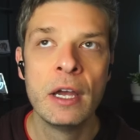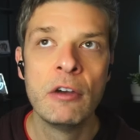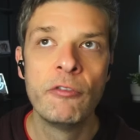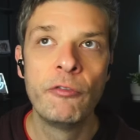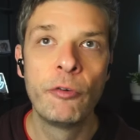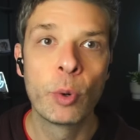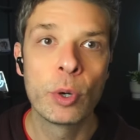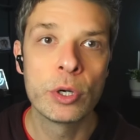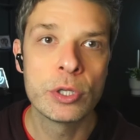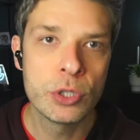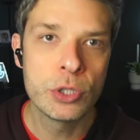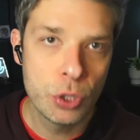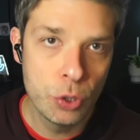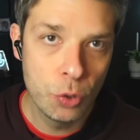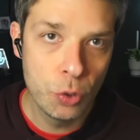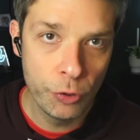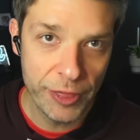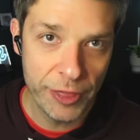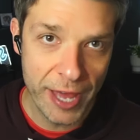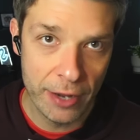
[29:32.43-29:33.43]
for
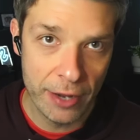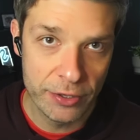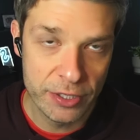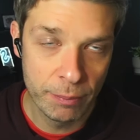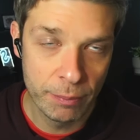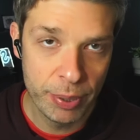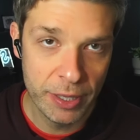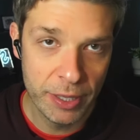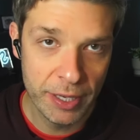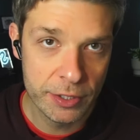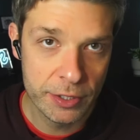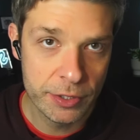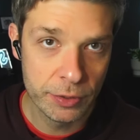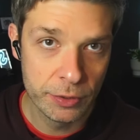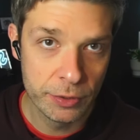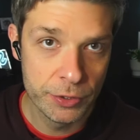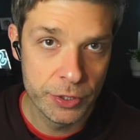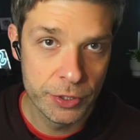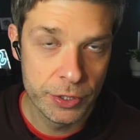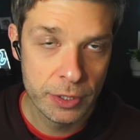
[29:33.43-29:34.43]
2,000
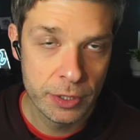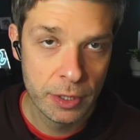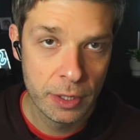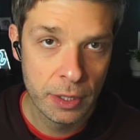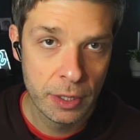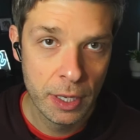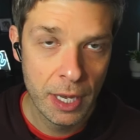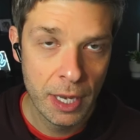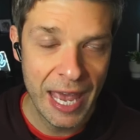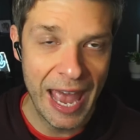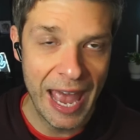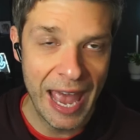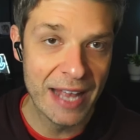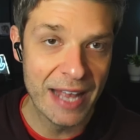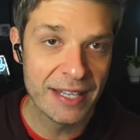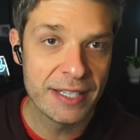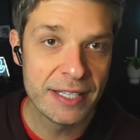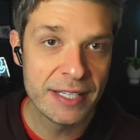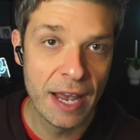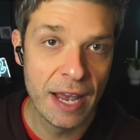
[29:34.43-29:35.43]
pixels
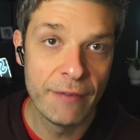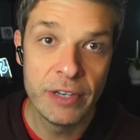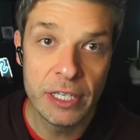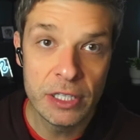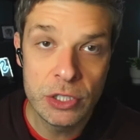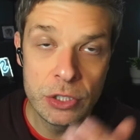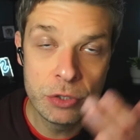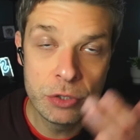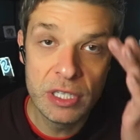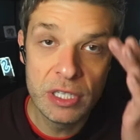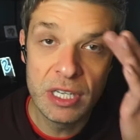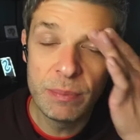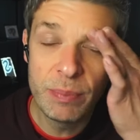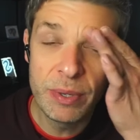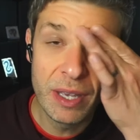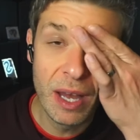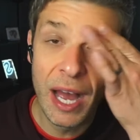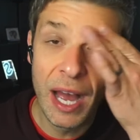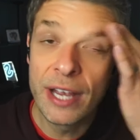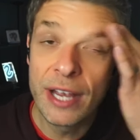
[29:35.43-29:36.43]
at 72
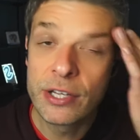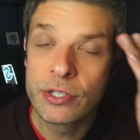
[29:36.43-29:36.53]
DPI.